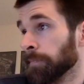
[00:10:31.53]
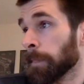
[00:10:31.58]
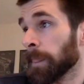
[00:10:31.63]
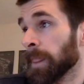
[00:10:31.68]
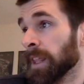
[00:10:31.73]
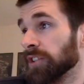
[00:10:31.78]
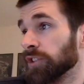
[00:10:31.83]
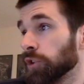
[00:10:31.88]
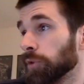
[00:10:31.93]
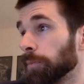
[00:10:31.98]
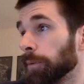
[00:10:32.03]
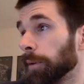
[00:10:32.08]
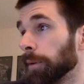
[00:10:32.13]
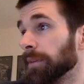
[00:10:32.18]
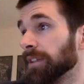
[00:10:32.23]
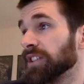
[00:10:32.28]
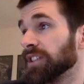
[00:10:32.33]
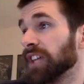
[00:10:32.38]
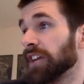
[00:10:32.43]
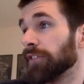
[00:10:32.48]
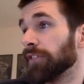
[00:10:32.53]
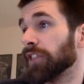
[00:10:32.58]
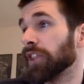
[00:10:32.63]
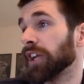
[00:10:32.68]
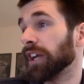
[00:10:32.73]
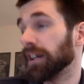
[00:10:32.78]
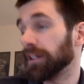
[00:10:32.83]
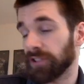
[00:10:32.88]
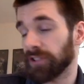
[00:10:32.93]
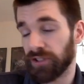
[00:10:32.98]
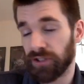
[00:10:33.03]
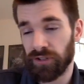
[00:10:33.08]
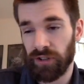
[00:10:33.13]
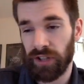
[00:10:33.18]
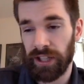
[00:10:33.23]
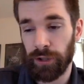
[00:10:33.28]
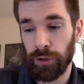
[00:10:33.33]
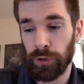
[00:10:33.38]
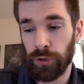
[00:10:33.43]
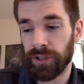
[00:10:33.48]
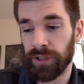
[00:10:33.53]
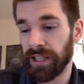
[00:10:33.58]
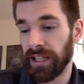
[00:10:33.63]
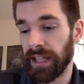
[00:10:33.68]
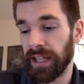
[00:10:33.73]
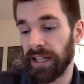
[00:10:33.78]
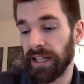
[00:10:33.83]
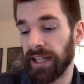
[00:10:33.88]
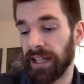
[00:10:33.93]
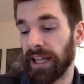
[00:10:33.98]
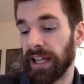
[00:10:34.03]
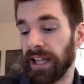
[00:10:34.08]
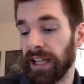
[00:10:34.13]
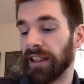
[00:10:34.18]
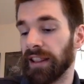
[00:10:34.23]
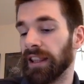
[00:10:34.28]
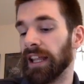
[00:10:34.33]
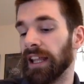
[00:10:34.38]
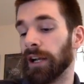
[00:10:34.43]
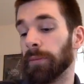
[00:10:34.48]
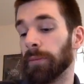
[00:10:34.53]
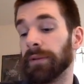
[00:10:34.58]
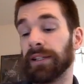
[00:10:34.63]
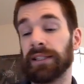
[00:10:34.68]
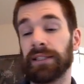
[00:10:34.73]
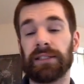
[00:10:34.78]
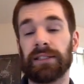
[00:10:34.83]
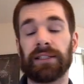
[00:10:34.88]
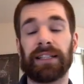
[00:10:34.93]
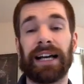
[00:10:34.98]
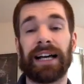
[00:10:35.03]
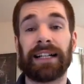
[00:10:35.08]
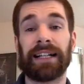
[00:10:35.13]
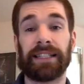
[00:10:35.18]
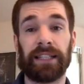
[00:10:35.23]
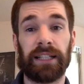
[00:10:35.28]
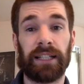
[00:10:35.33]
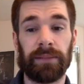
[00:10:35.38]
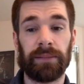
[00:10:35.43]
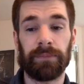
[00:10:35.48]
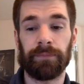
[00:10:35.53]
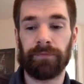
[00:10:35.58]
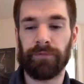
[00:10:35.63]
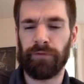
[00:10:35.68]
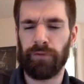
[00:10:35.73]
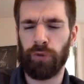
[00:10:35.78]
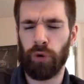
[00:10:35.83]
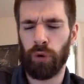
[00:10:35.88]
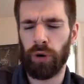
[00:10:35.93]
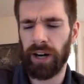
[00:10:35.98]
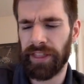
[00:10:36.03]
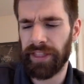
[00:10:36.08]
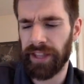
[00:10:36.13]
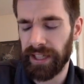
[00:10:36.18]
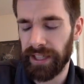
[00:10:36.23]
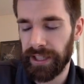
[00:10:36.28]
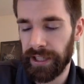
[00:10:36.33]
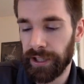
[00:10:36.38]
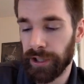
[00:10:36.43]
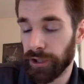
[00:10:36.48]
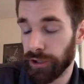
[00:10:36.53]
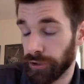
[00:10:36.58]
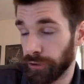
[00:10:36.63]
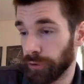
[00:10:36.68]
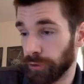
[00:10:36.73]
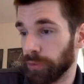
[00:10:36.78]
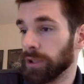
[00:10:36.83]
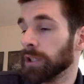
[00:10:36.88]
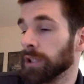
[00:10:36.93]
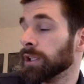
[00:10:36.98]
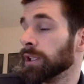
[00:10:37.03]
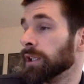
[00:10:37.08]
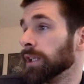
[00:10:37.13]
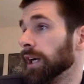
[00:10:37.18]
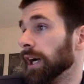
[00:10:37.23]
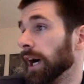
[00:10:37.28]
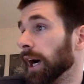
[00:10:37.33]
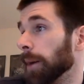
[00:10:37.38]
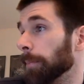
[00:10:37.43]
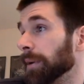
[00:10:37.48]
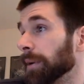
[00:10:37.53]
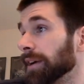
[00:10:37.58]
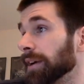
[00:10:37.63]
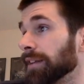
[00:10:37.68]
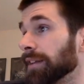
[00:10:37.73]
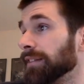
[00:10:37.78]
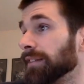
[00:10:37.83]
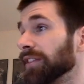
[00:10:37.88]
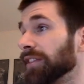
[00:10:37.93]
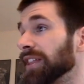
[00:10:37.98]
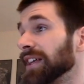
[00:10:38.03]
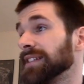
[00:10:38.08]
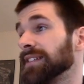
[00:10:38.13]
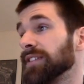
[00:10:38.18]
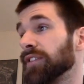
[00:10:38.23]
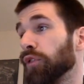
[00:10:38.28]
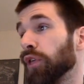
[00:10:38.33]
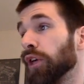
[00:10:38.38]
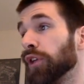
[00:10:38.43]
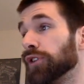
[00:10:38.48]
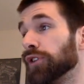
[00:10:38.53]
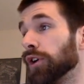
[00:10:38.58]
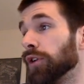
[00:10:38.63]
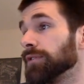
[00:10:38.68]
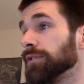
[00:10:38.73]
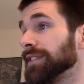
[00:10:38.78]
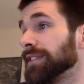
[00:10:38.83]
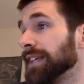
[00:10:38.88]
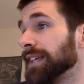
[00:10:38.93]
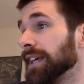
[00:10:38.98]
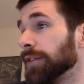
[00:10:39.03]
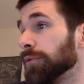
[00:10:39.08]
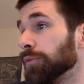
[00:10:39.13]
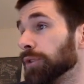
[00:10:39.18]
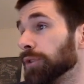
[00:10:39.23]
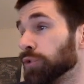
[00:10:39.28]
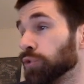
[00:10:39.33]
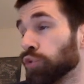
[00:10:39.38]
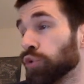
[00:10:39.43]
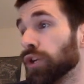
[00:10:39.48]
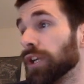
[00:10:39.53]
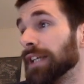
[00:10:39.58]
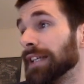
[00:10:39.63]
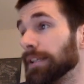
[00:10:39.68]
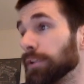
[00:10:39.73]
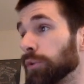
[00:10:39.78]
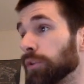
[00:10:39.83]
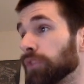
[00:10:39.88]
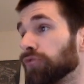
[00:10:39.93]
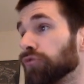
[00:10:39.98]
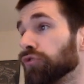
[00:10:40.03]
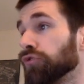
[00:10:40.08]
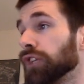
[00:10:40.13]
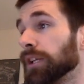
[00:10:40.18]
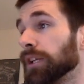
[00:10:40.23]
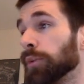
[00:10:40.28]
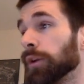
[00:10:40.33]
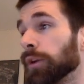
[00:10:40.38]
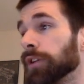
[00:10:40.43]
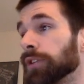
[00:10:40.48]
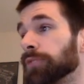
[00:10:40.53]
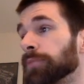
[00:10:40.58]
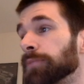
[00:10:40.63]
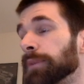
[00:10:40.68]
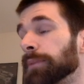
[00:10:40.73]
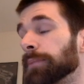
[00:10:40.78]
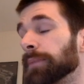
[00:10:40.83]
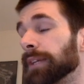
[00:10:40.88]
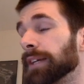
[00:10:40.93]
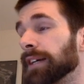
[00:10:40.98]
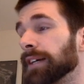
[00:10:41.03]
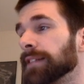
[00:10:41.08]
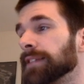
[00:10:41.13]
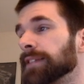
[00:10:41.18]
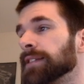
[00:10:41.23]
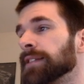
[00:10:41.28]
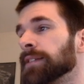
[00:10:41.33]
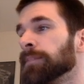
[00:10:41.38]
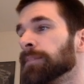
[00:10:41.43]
So pretty much everything else they do say it'll be locked up for I think a year or two. But this they don't say, which really worries me because